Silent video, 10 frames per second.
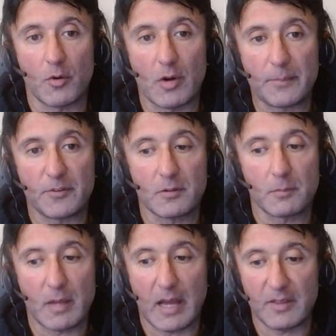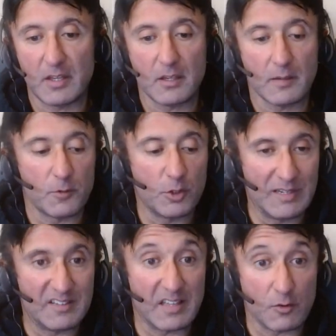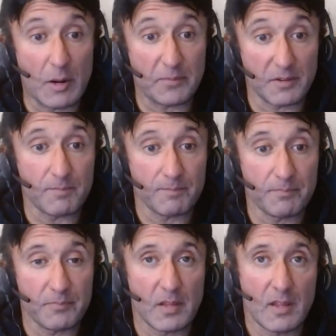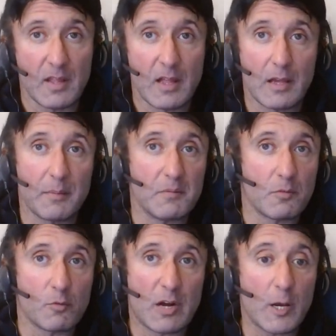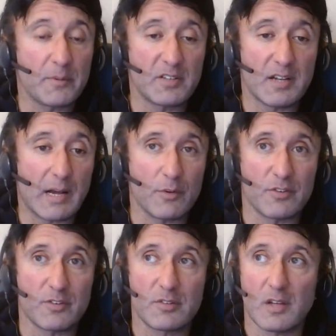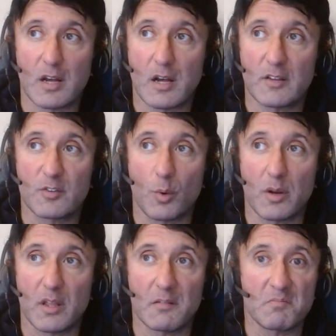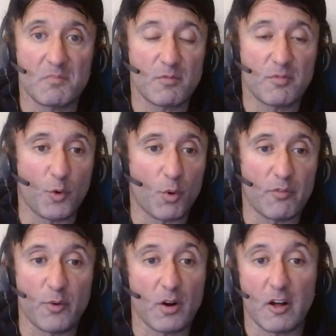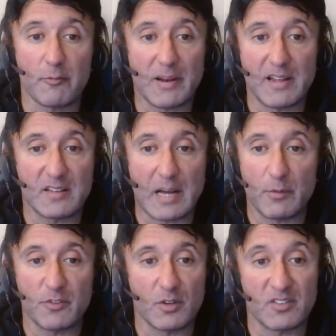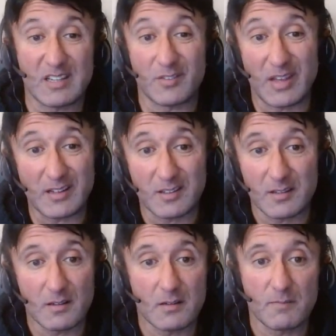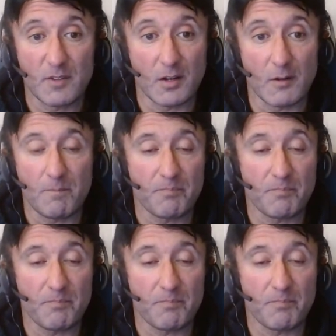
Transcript: reps. I think you need to get the reps in. I mean, right up until I was squatting 4-4.5 plates, I was doing sets of 8, you know?